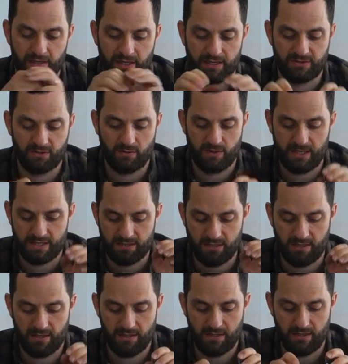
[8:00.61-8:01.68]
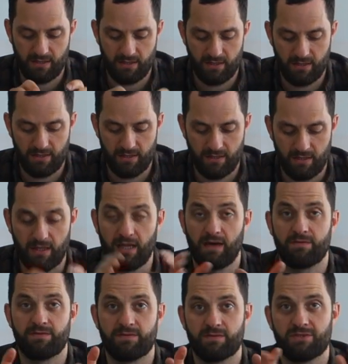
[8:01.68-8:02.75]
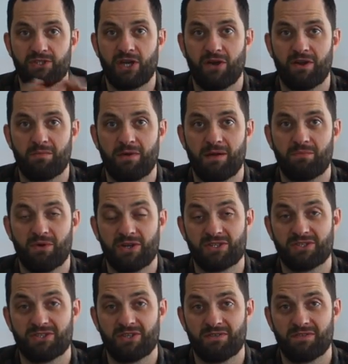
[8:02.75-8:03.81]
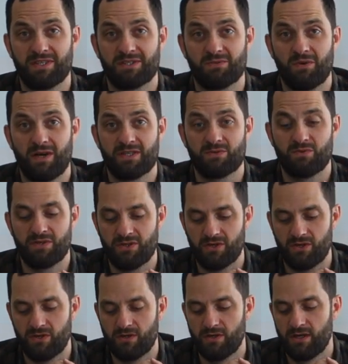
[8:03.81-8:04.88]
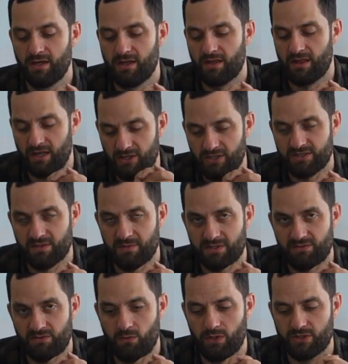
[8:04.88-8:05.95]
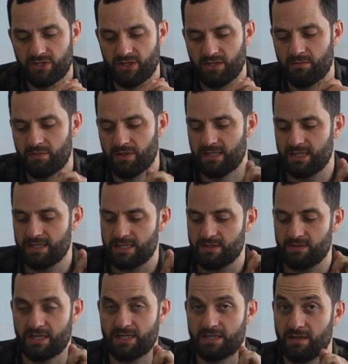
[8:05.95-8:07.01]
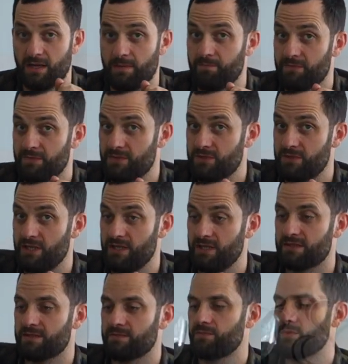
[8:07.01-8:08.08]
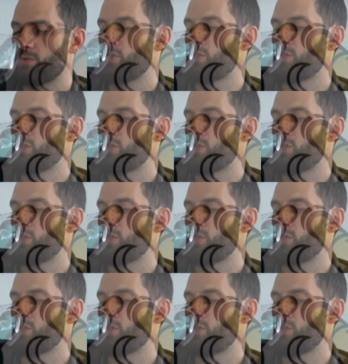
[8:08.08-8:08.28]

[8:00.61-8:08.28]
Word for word: as always, I, I, I love sharing my impressions of these wines with you. Thank you so much for watching, but until next time, cheers.